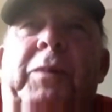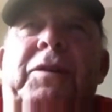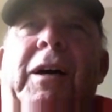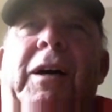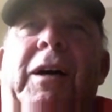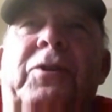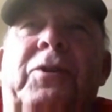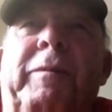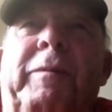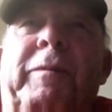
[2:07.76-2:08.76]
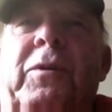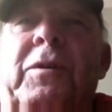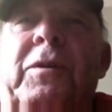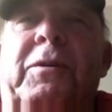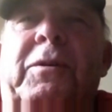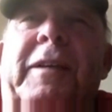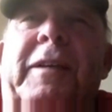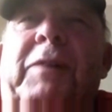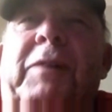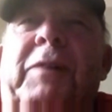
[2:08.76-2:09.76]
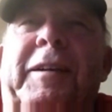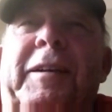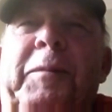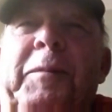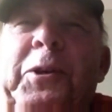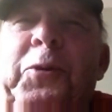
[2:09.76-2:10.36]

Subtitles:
scholarship, of course, so that's why I ended up at UB.